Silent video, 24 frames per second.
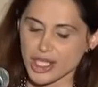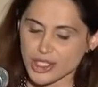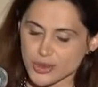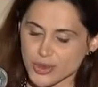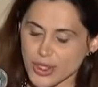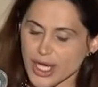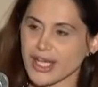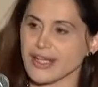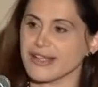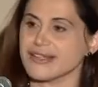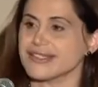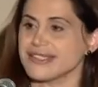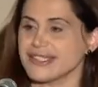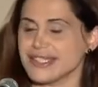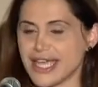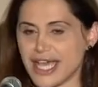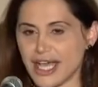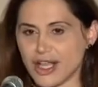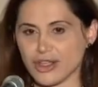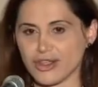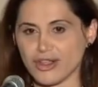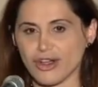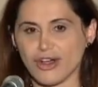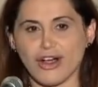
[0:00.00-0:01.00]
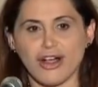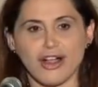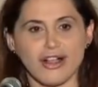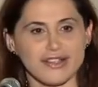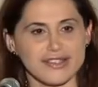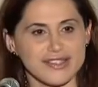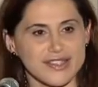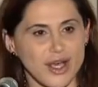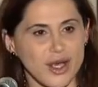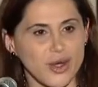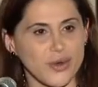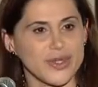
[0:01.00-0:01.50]
drugs, and alcohol
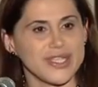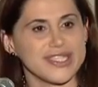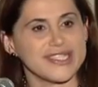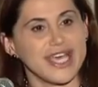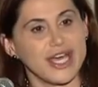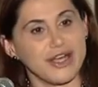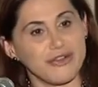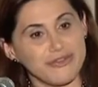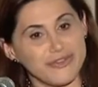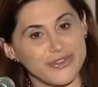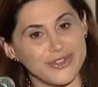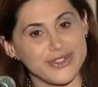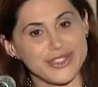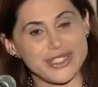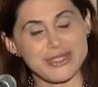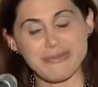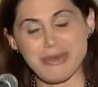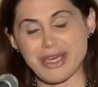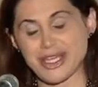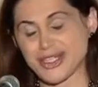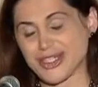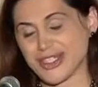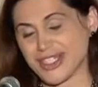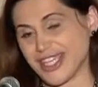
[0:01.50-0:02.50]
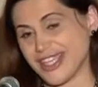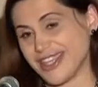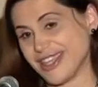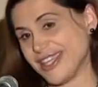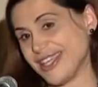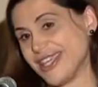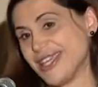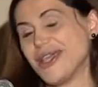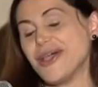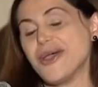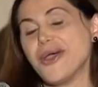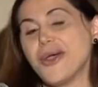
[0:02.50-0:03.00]
is always helpful, especially in
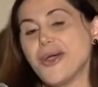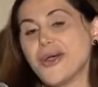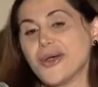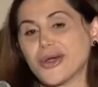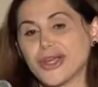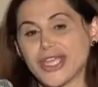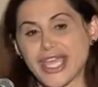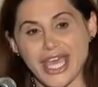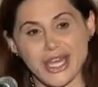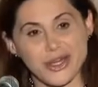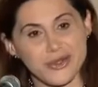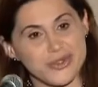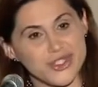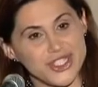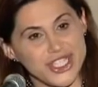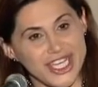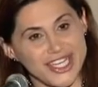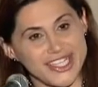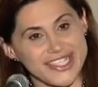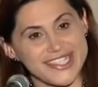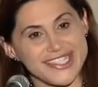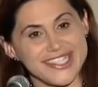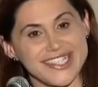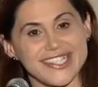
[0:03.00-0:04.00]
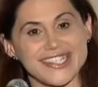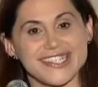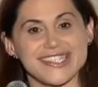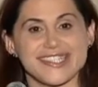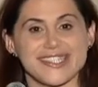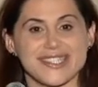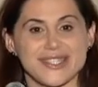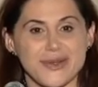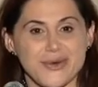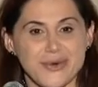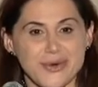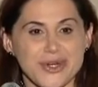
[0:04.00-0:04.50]
the
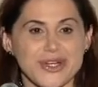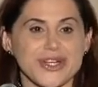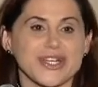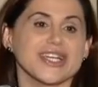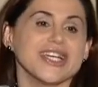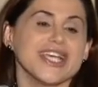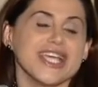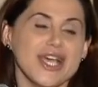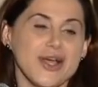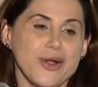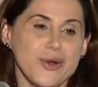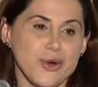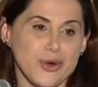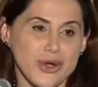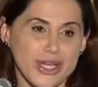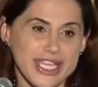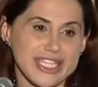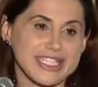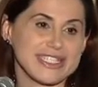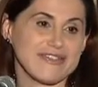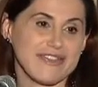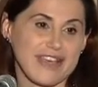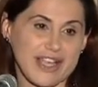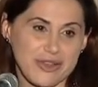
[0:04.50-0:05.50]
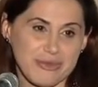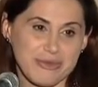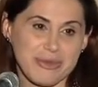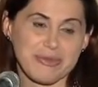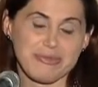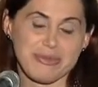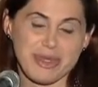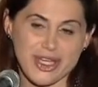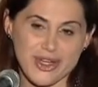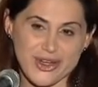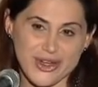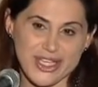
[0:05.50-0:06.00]
organogenesis or organ
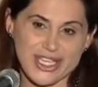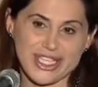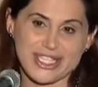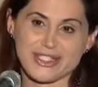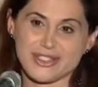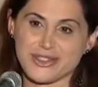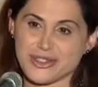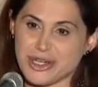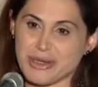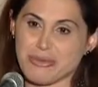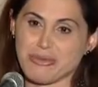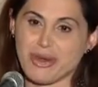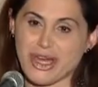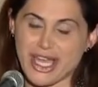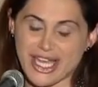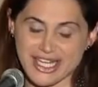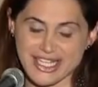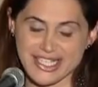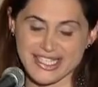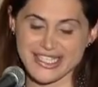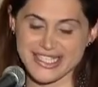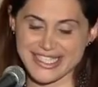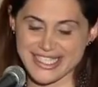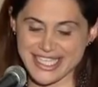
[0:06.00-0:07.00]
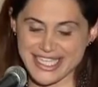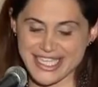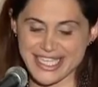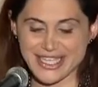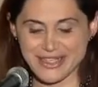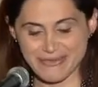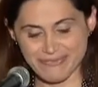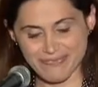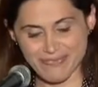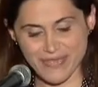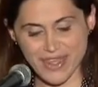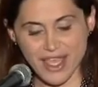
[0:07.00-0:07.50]
development period during
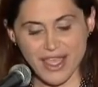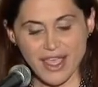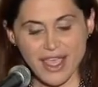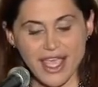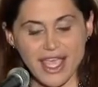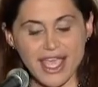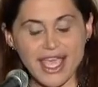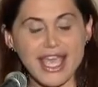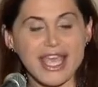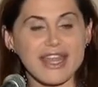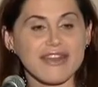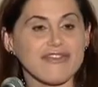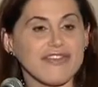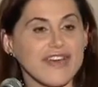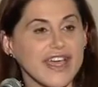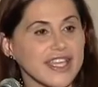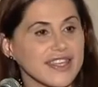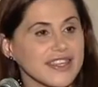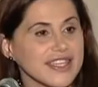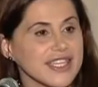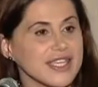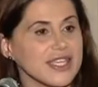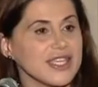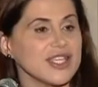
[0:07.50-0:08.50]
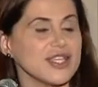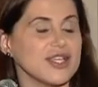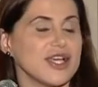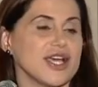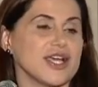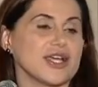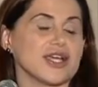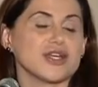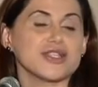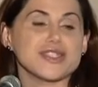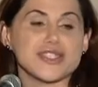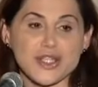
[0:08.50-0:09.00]
pregnancy. And finally,
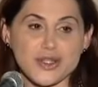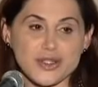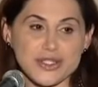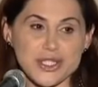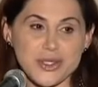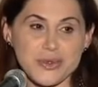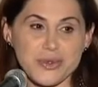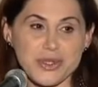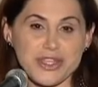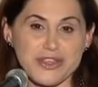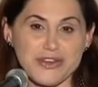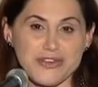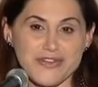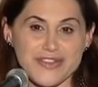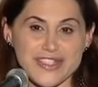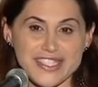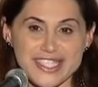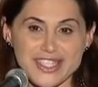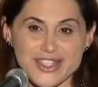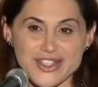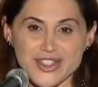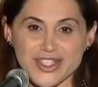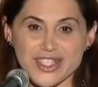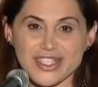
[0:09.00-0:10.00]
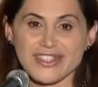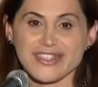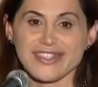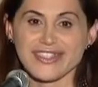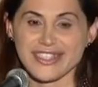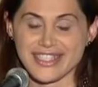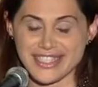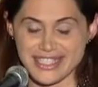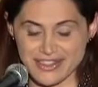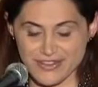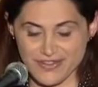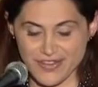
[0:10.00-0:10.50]
Consulting with your physician
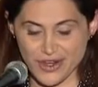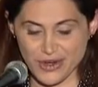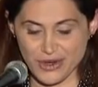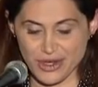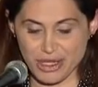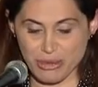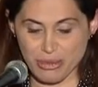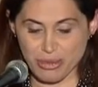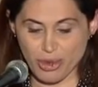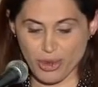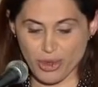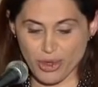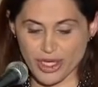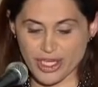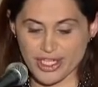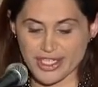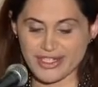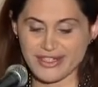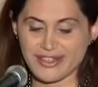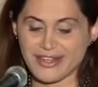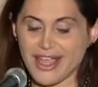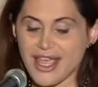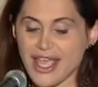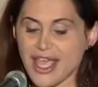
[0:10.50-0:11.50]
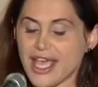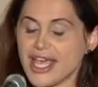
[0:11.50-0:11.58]
is very important